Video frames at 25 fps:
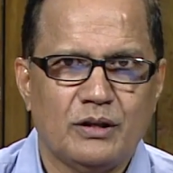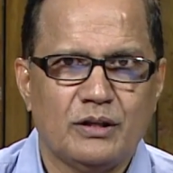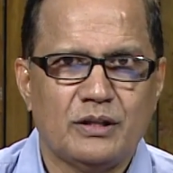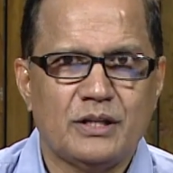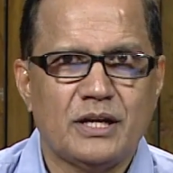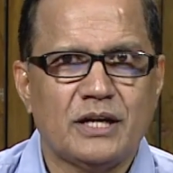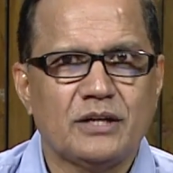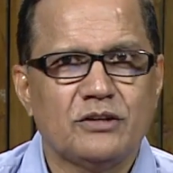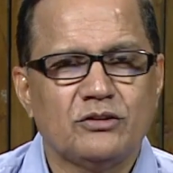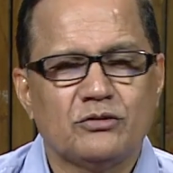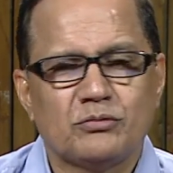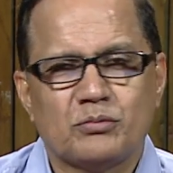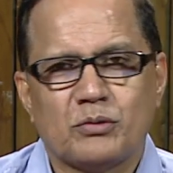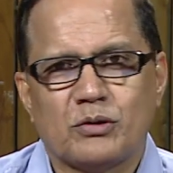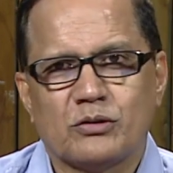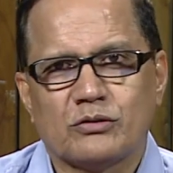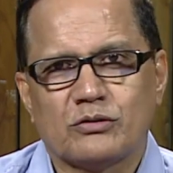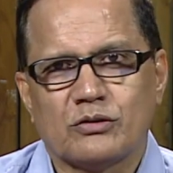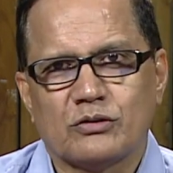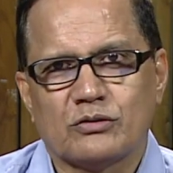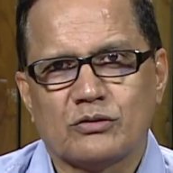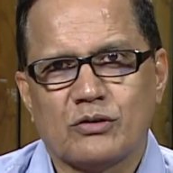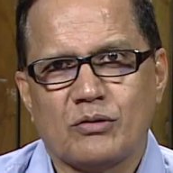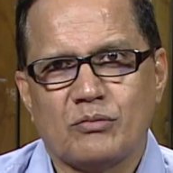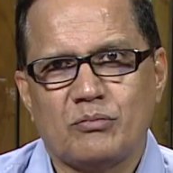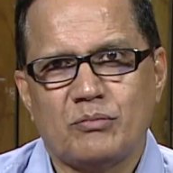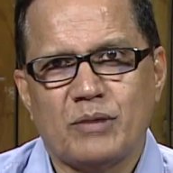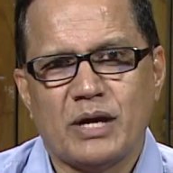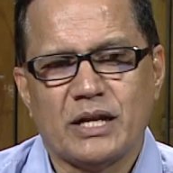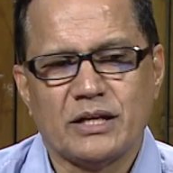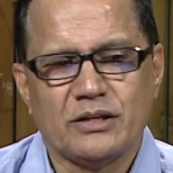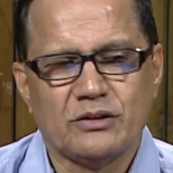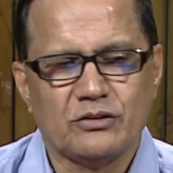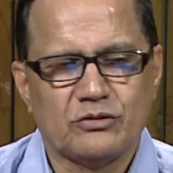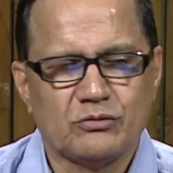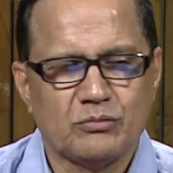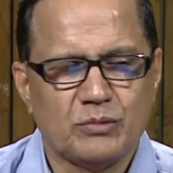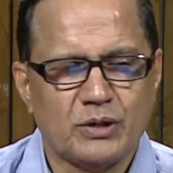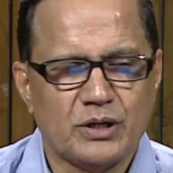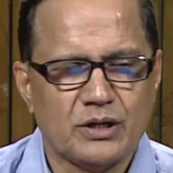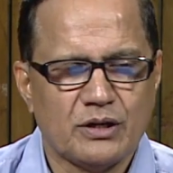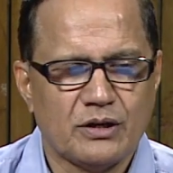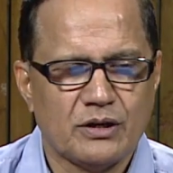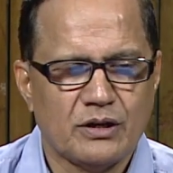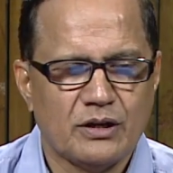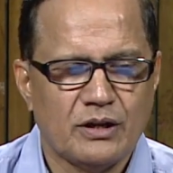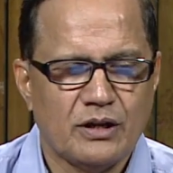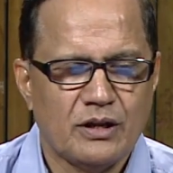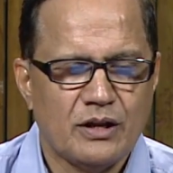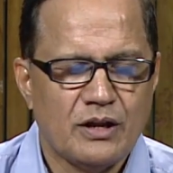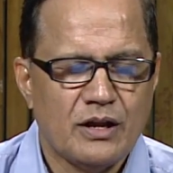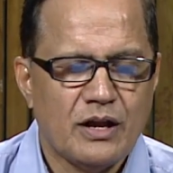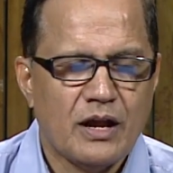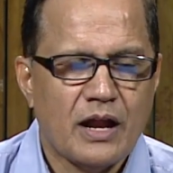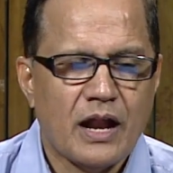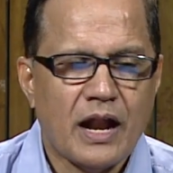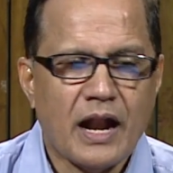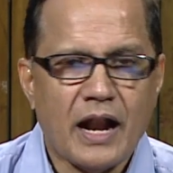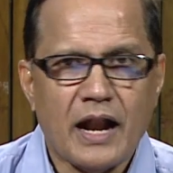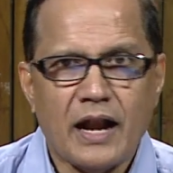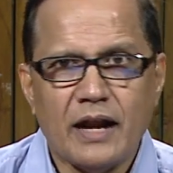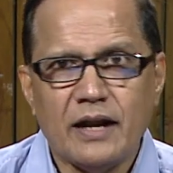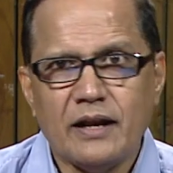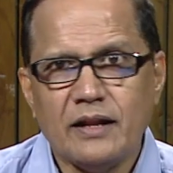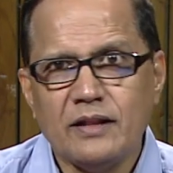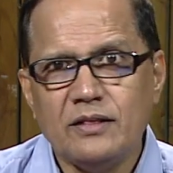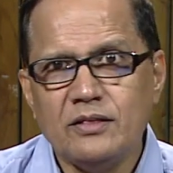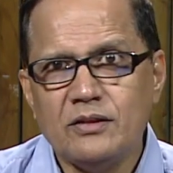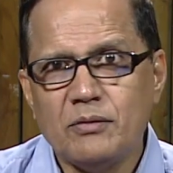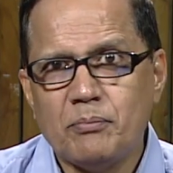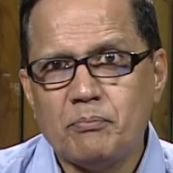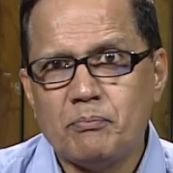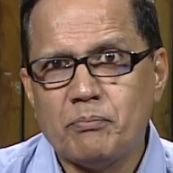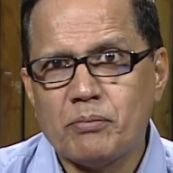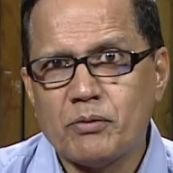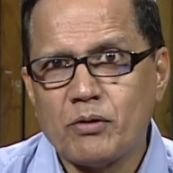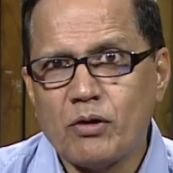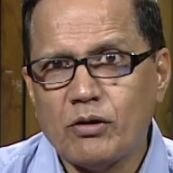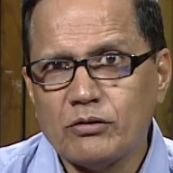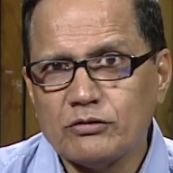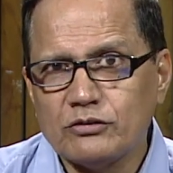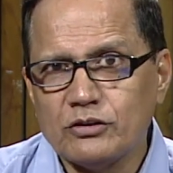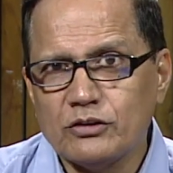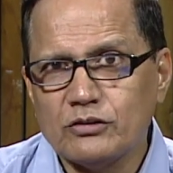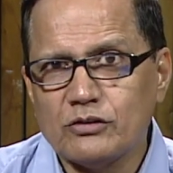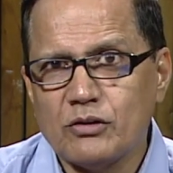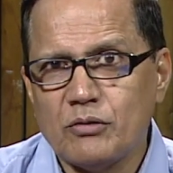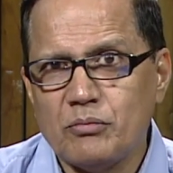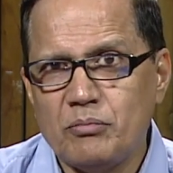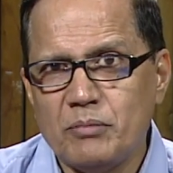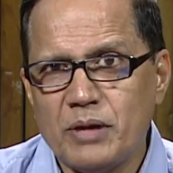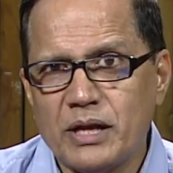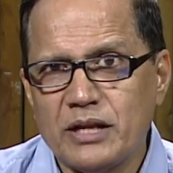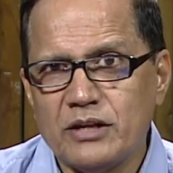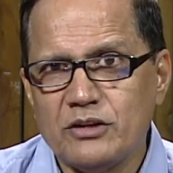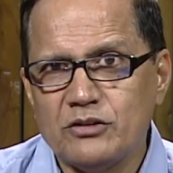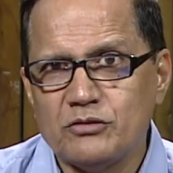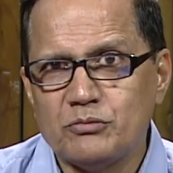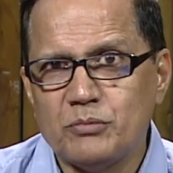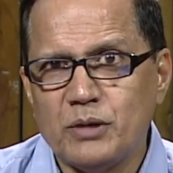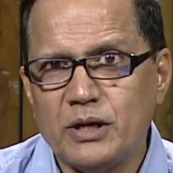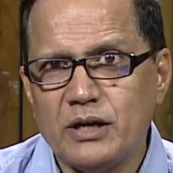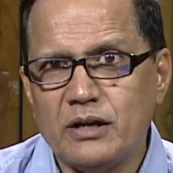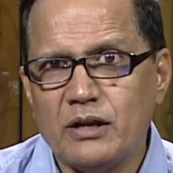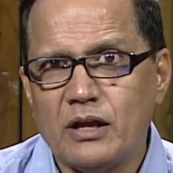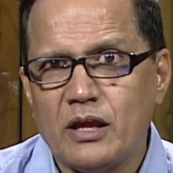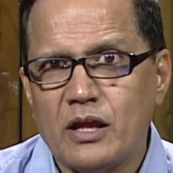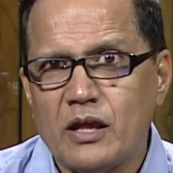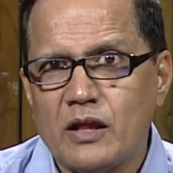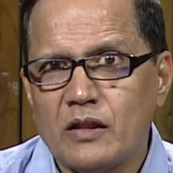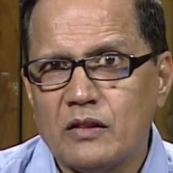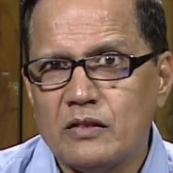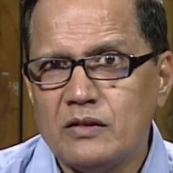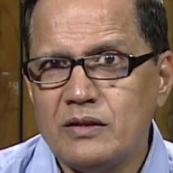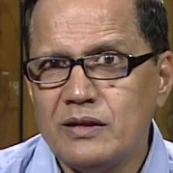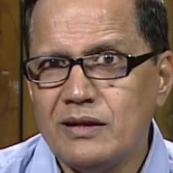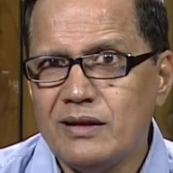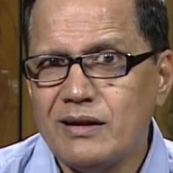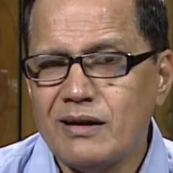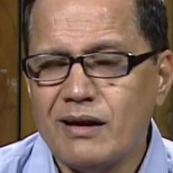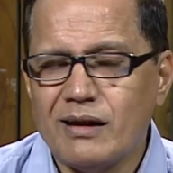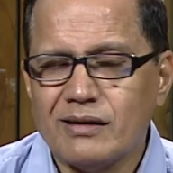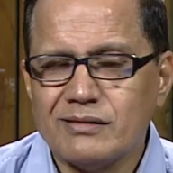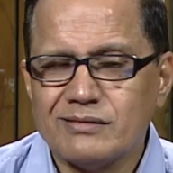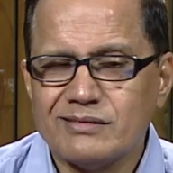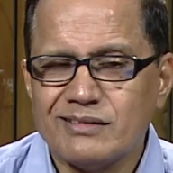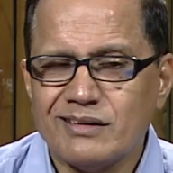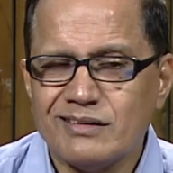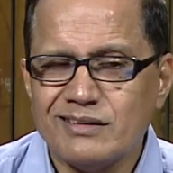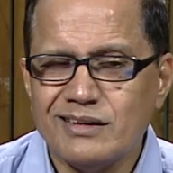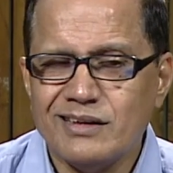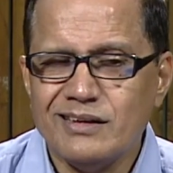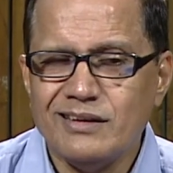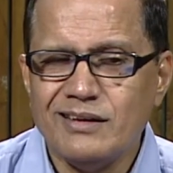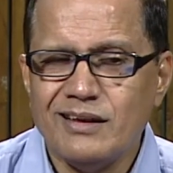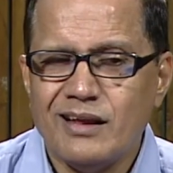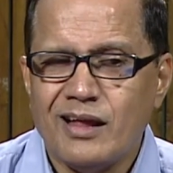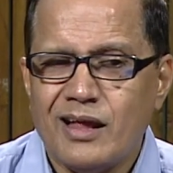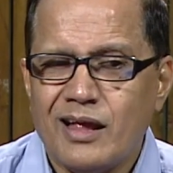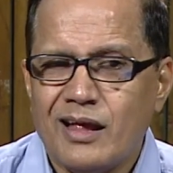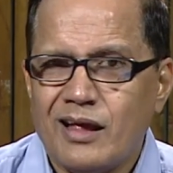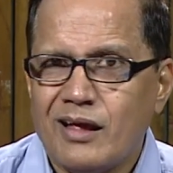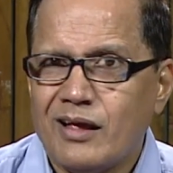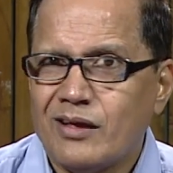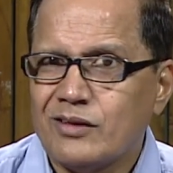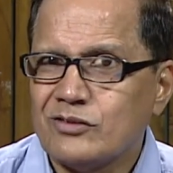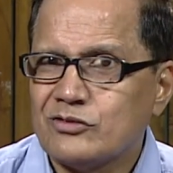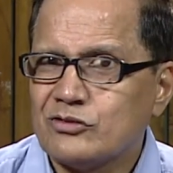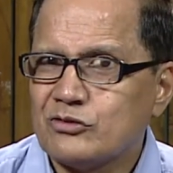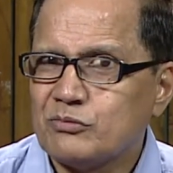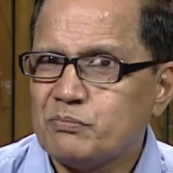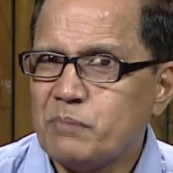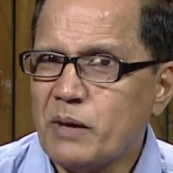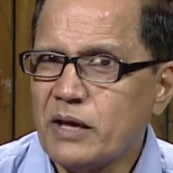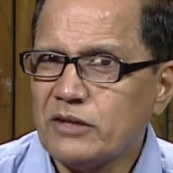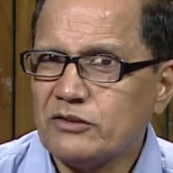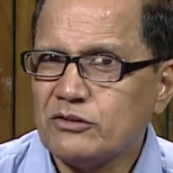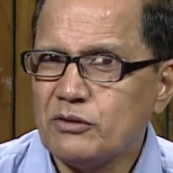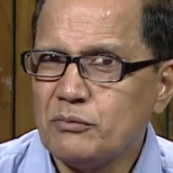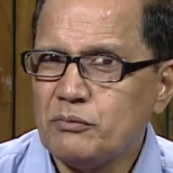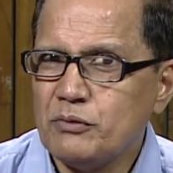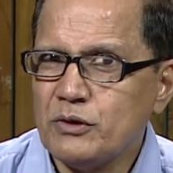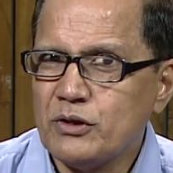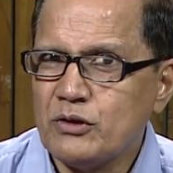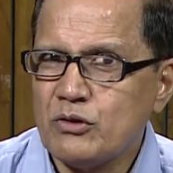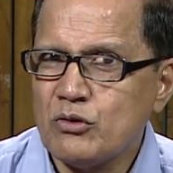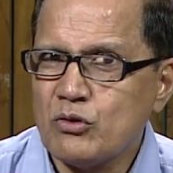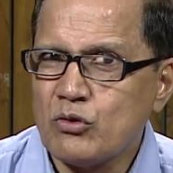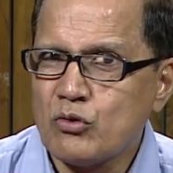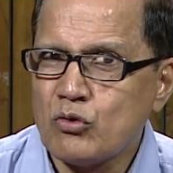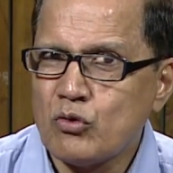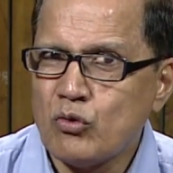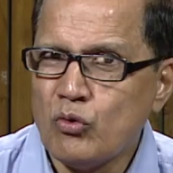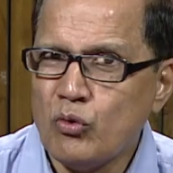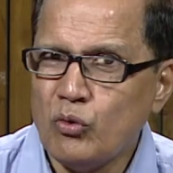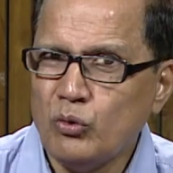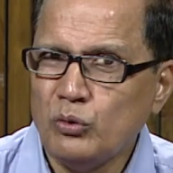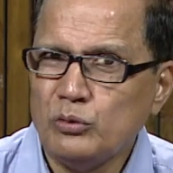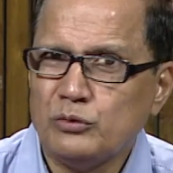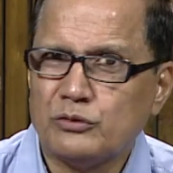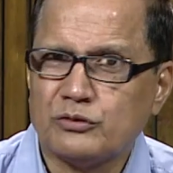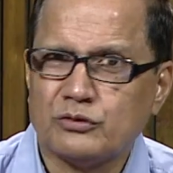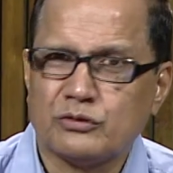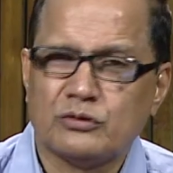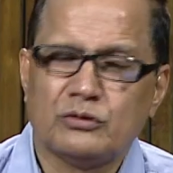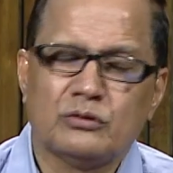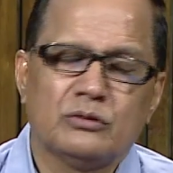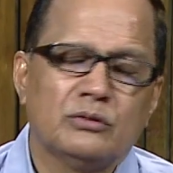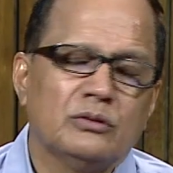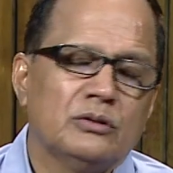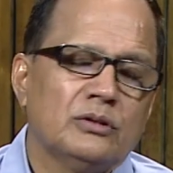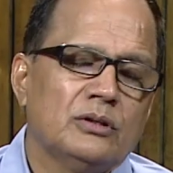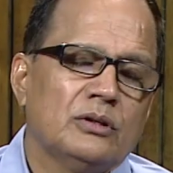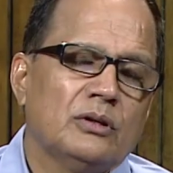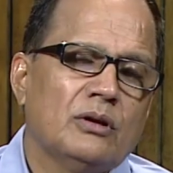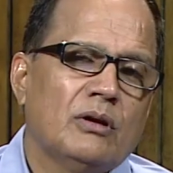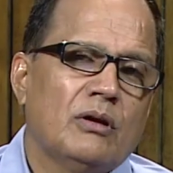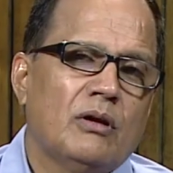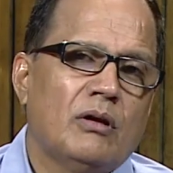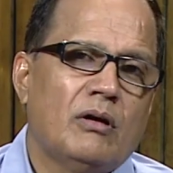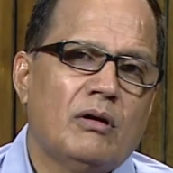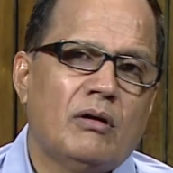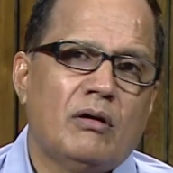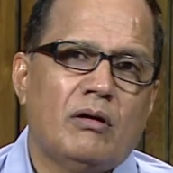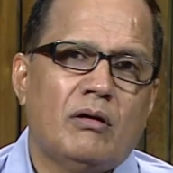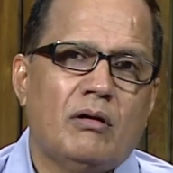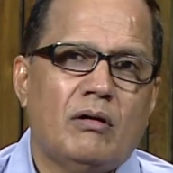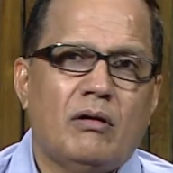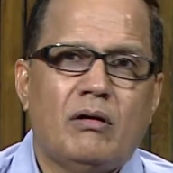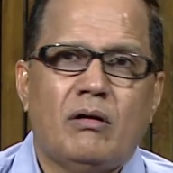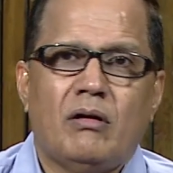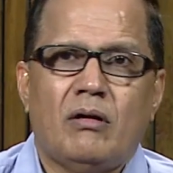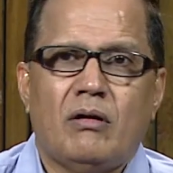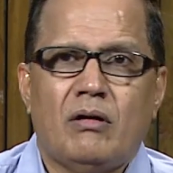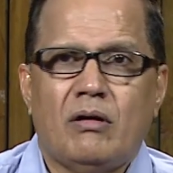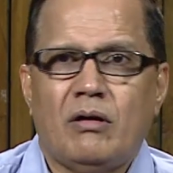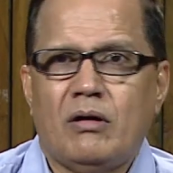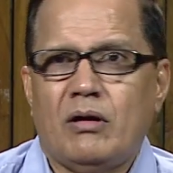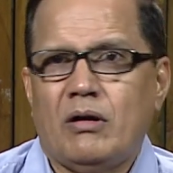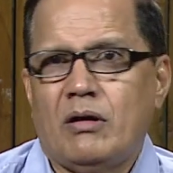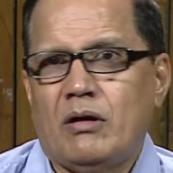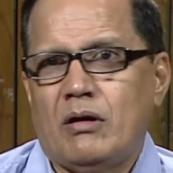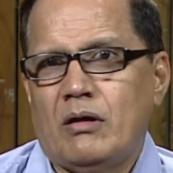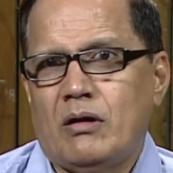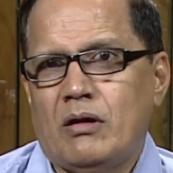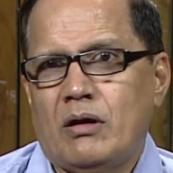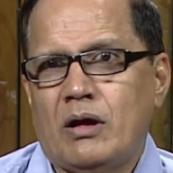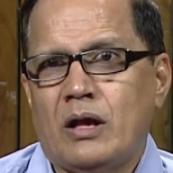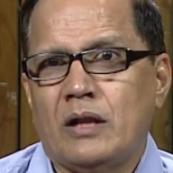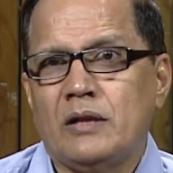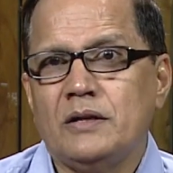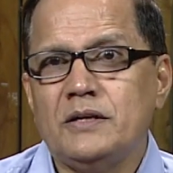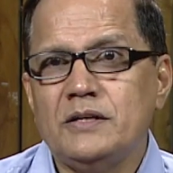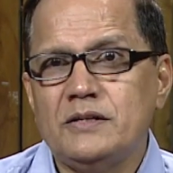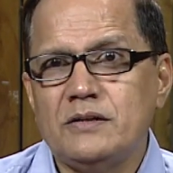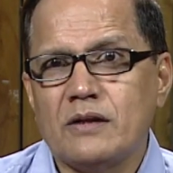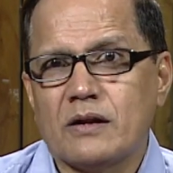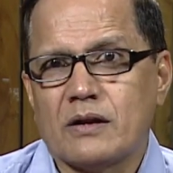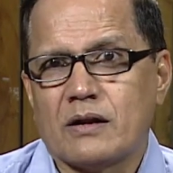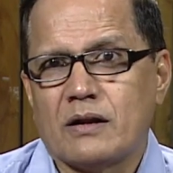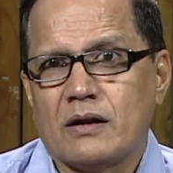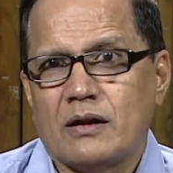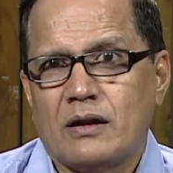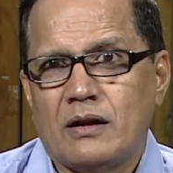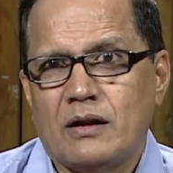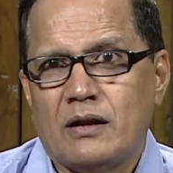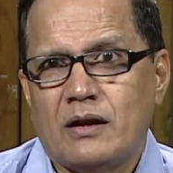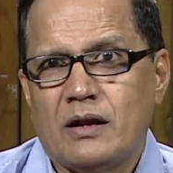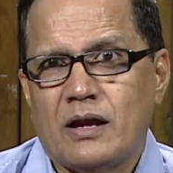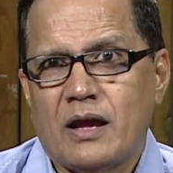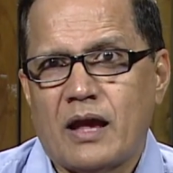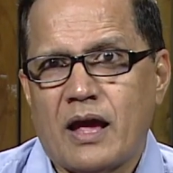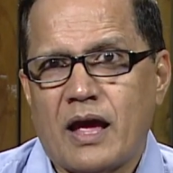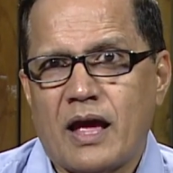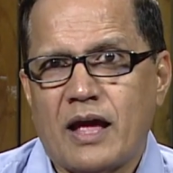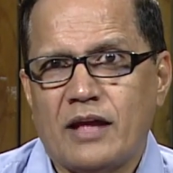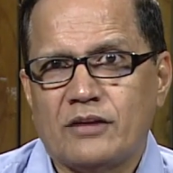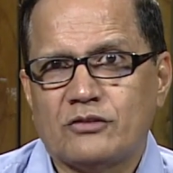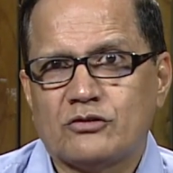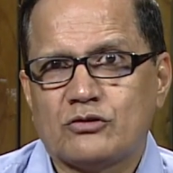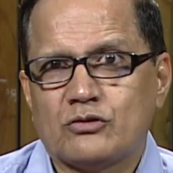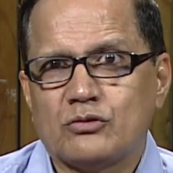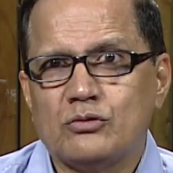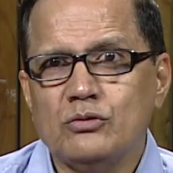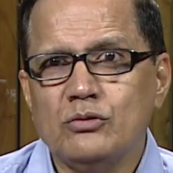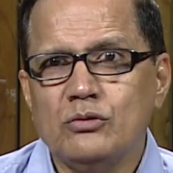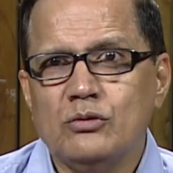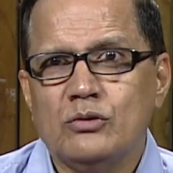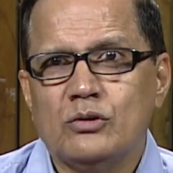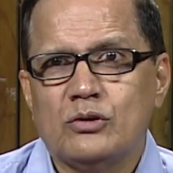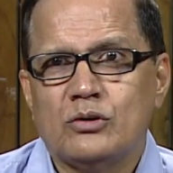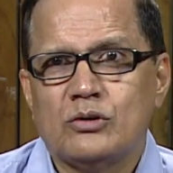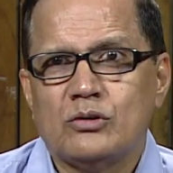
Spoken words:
That is process of management. And in the process of management, there are certain specific rules a leader has to